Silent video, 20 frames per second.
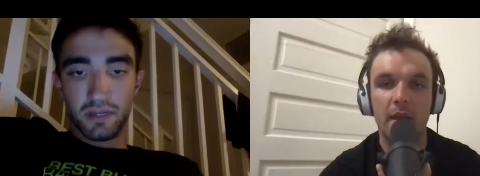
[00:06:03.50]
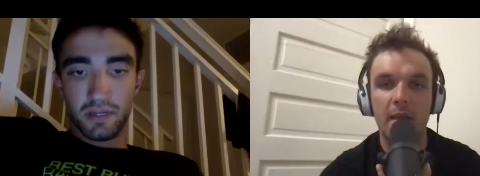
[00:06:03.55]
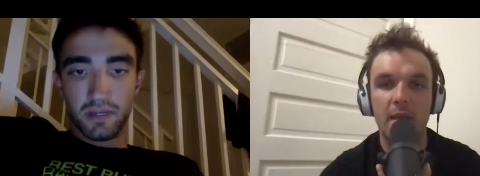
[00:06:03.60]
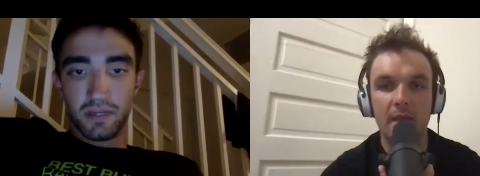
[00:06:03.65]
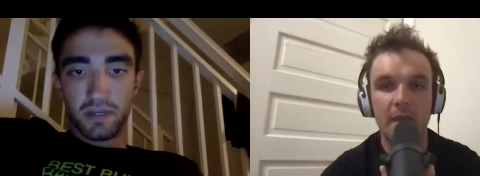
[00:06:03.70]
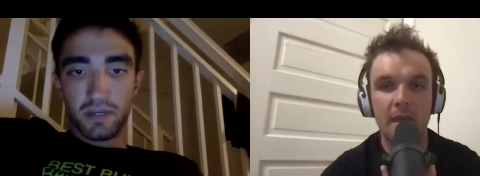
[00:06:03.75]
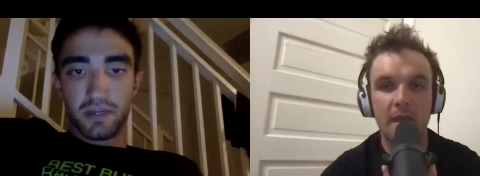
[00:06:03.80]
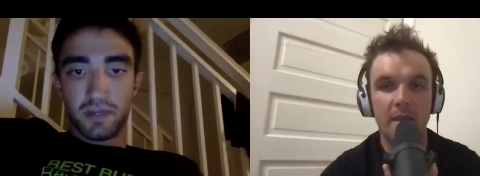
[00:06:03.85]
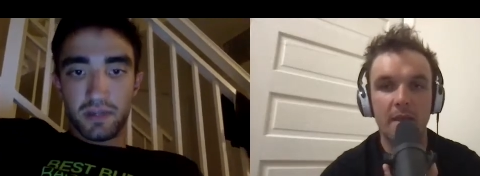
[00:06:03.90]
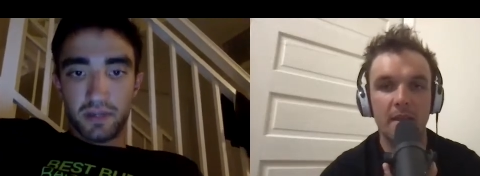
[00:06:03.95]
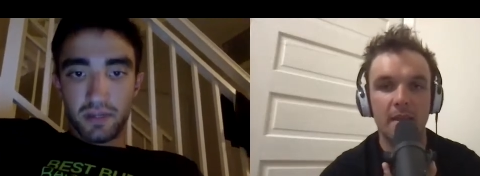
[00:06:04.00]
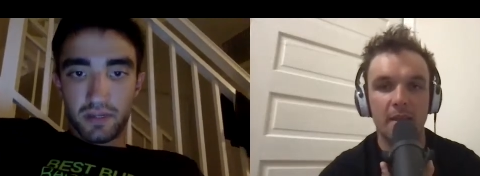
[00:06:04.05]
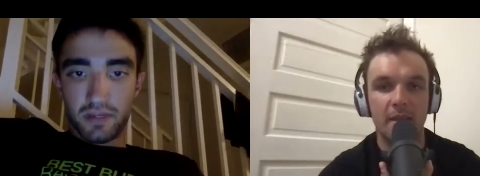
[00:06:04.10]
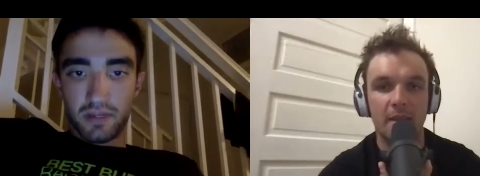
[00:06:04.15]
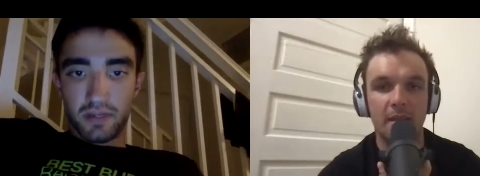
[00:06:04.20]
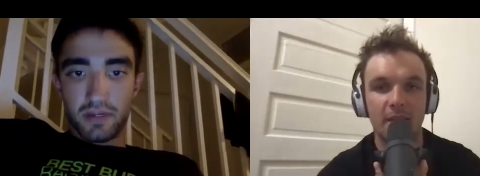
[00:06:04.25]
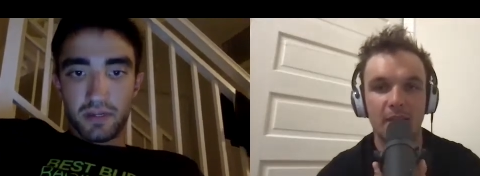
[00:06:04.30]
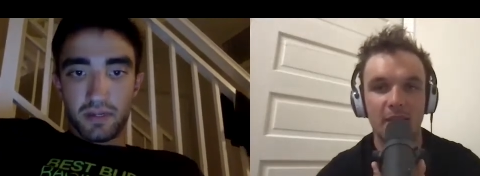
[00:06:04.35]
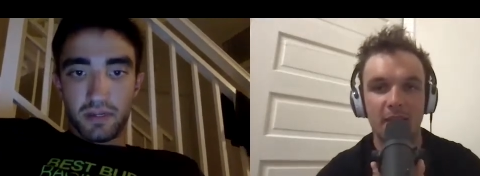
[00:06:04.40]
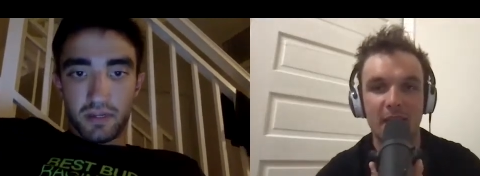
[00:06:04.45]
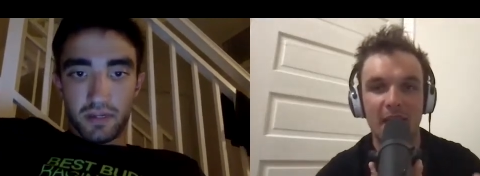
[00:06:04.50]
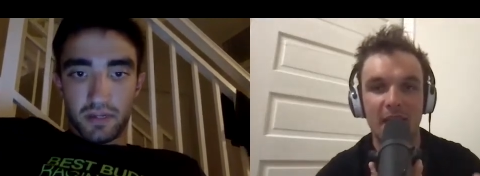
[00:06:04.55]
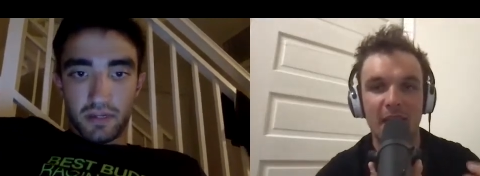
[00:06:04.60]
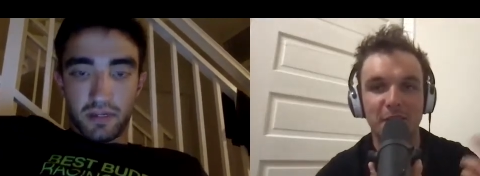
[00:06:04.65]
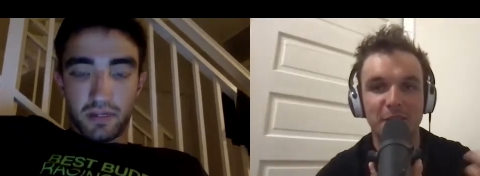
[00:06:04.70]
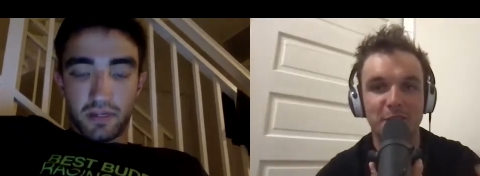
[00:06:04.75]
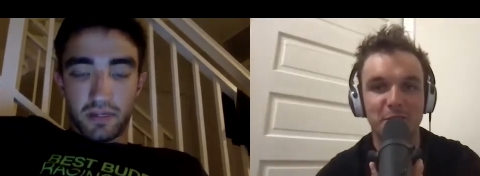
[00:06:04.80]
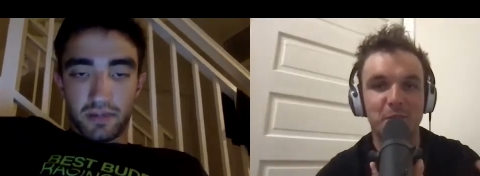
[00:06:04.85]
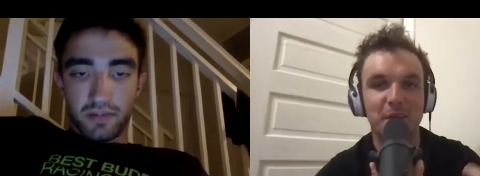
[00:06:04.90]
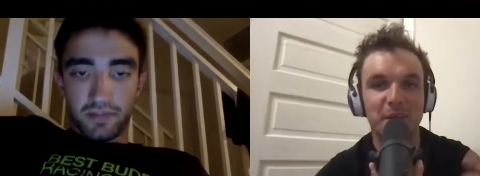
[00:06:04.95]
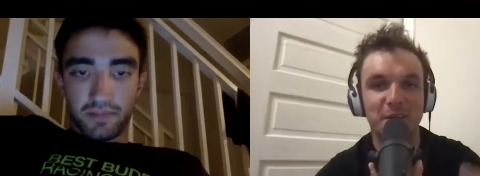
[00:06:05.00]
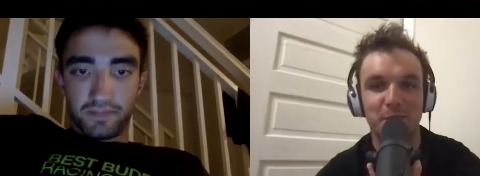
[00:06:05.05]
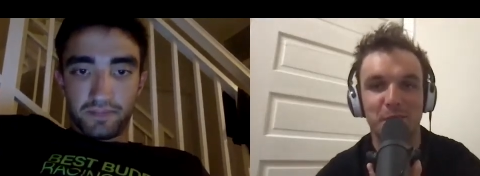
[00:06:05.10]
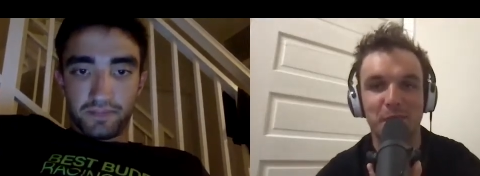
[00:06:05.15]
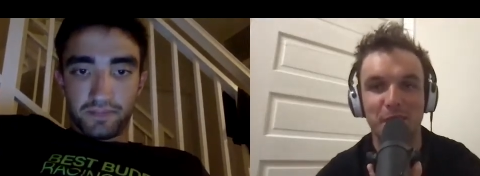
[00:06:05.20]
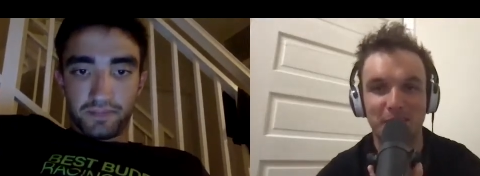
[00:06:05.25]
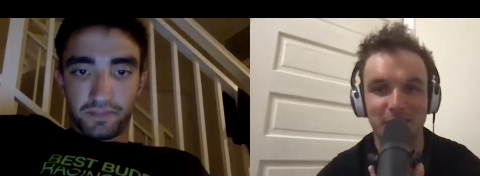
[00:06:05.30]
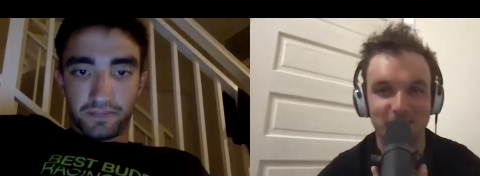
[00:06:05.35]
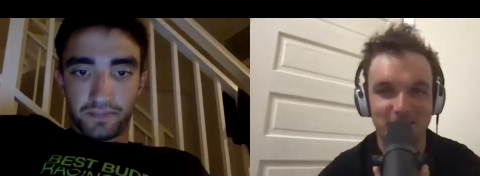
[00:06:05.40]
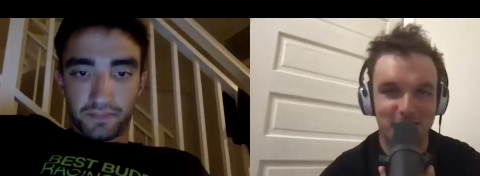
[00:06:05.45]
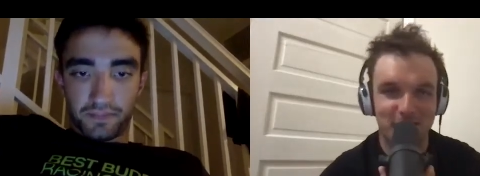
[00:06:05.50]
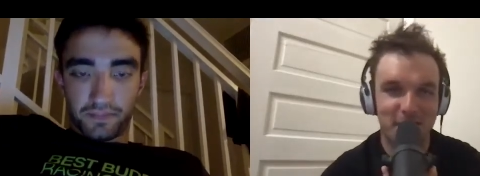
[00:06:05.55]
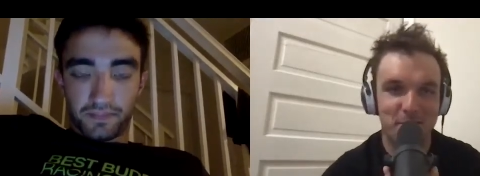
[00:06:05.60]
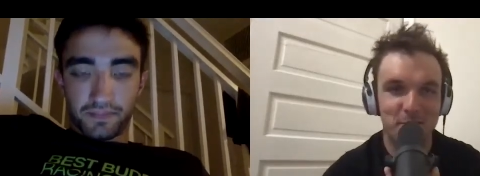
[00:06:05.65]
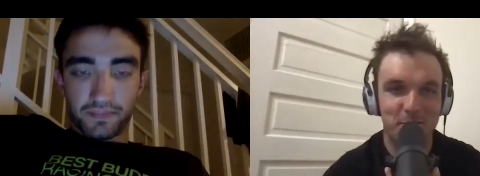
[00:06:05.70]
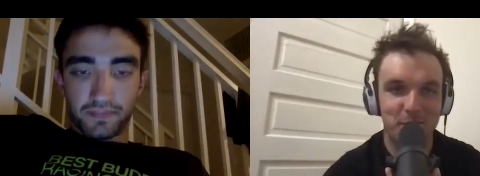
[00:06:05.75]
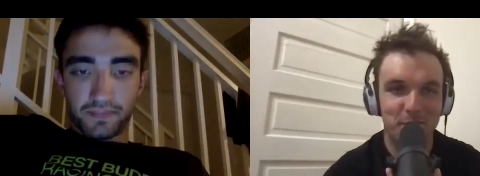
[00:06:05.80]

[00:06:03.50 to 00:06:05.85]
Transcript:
Speaker 1: and then how does Best Buddies come?